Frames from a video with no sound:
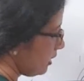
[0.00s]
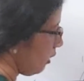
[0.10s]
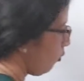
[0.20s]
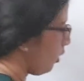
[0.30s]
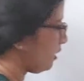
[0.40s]

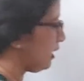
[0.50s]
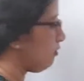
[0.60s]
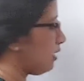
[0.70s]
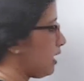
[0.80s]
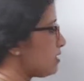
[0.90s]
Now what they
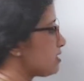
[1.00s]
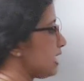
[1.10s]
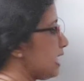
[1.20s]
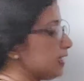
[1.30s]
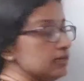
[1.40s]
have
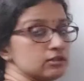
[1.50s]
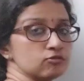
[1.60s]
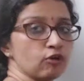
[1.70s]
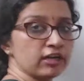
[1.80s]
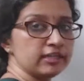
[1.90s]
asked,
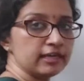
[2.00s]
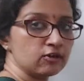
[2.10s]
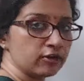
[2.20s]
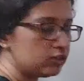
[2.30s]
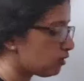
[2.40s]
angle 1 they
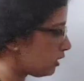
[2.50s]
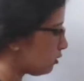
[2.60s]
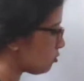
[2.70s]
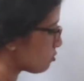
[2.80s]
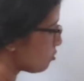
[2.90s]
are going to
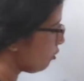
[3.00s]
reduce.